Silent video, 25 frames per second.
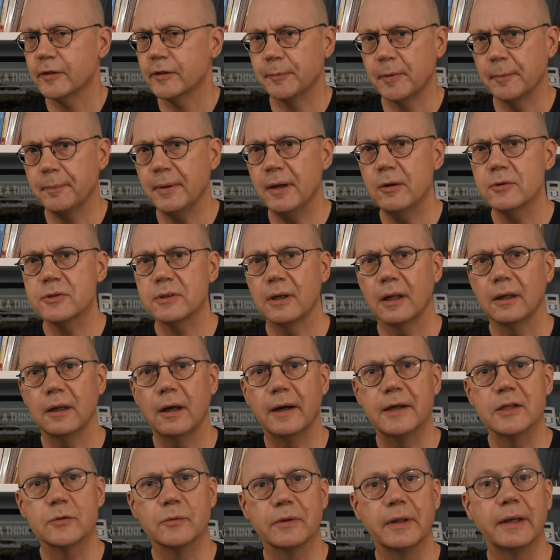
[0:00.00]
The proposal
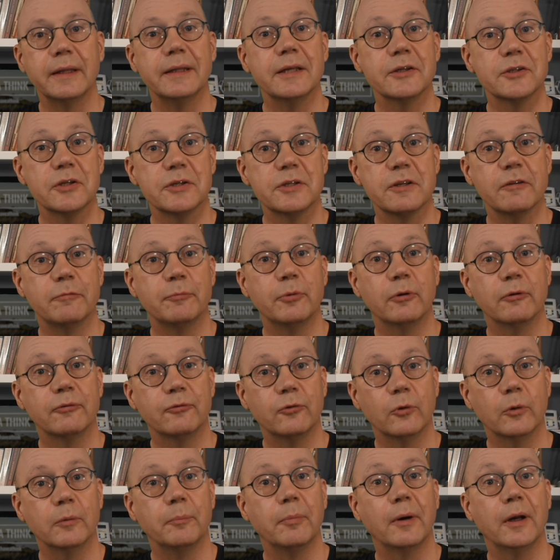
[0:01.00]
aligns with an initiative put
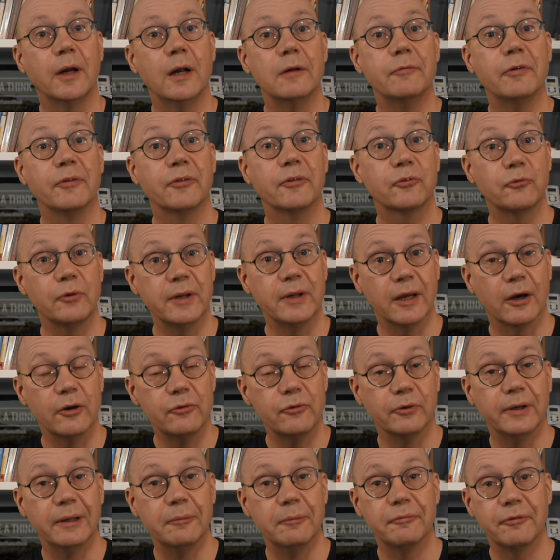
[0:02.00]
forward by over
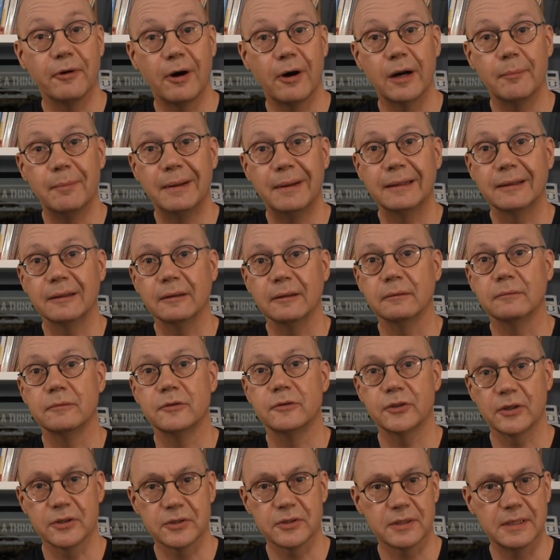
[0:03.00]
300 environmental,
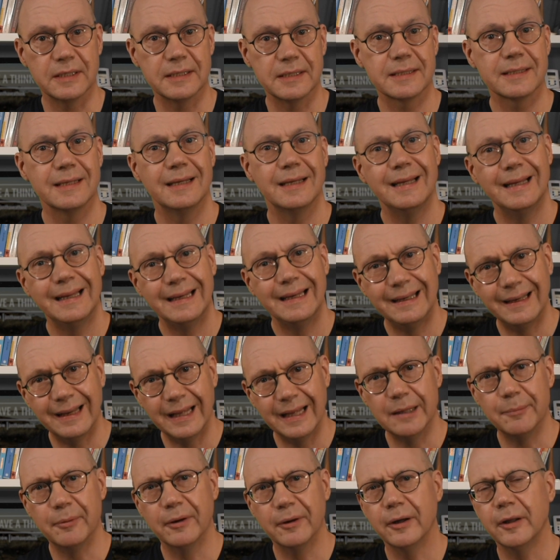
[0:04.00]
justice,
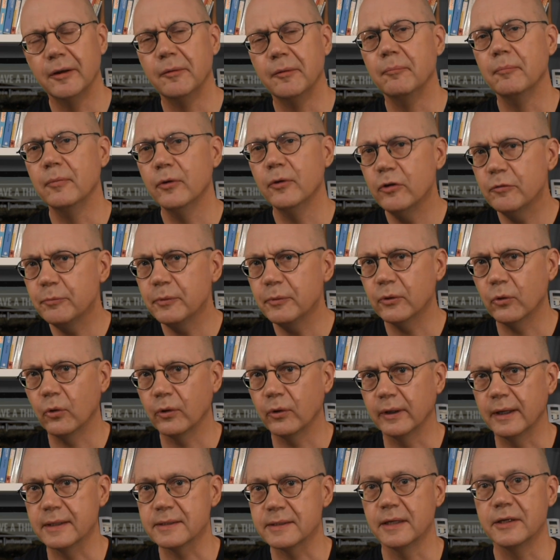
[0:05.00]
labour and movement
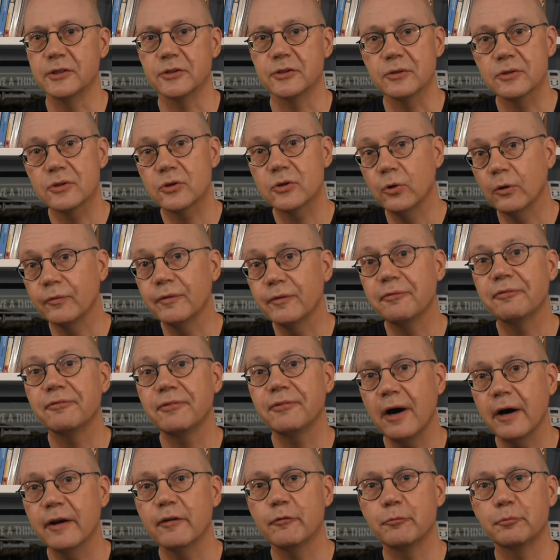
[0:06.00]
organisations called the
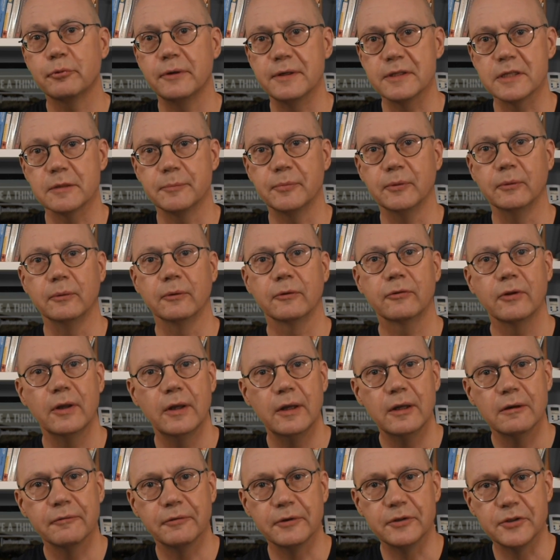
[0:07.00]
Five Principles
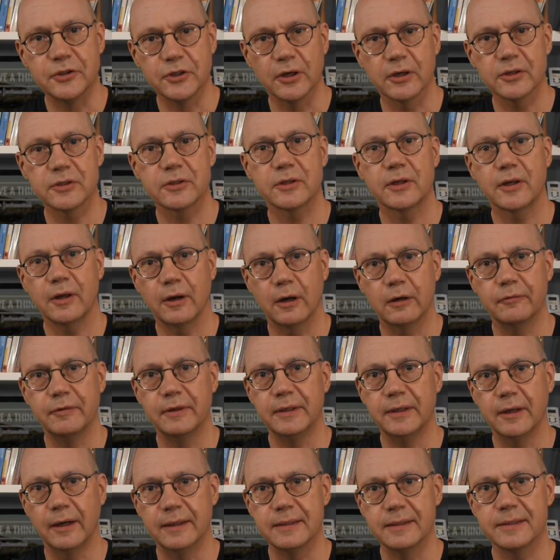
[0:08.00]
for Just
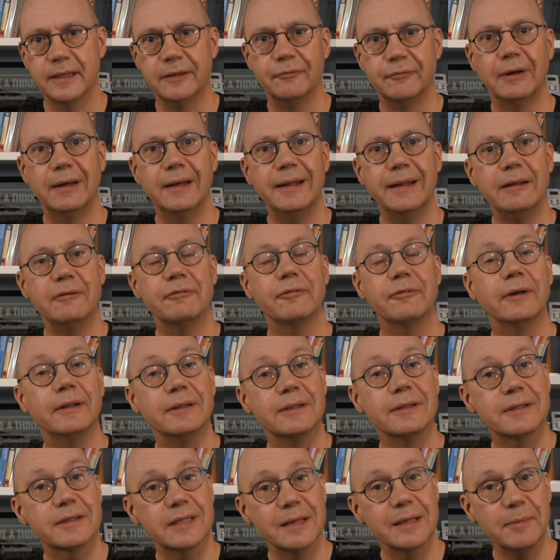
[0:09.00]
COVID-19 Relief
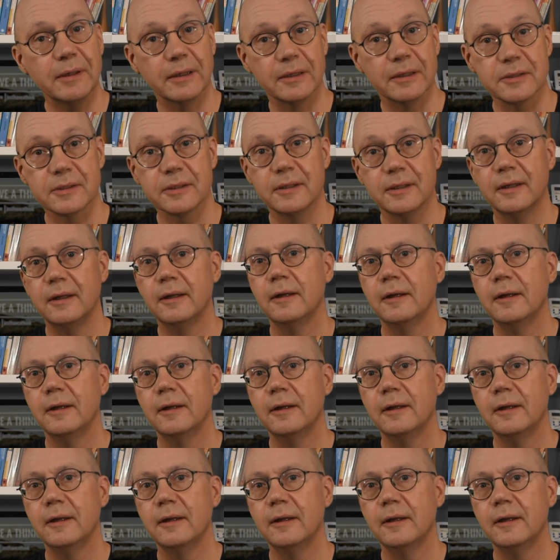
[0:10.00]
and Stimulus.